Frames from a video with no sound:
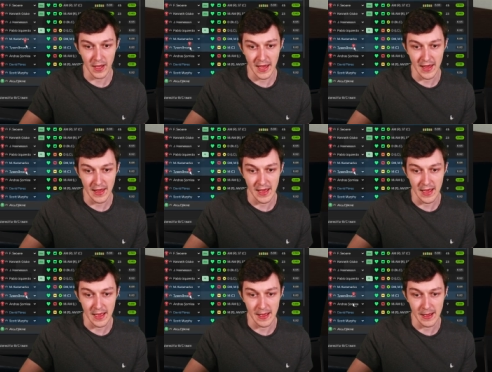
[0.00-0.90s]

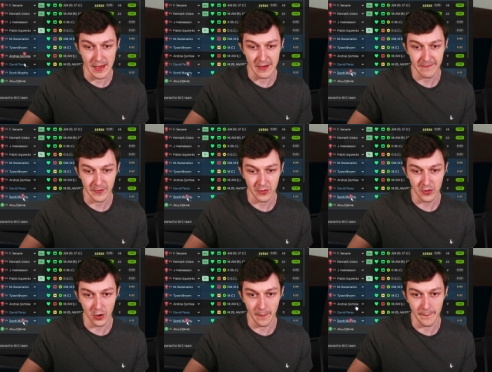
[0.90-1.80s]
uh, for
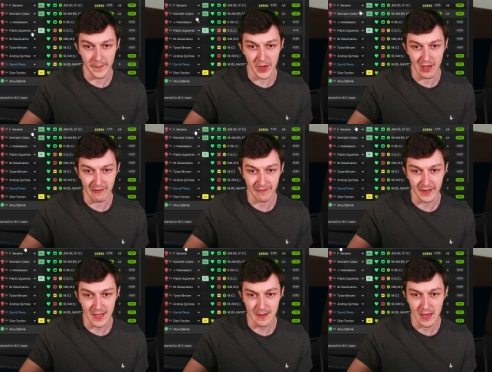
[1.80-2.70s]
Scott
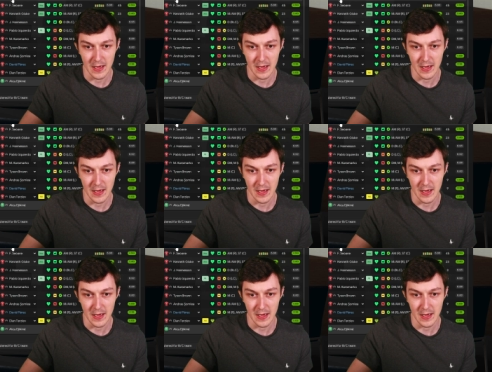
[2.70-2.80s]
Murphy.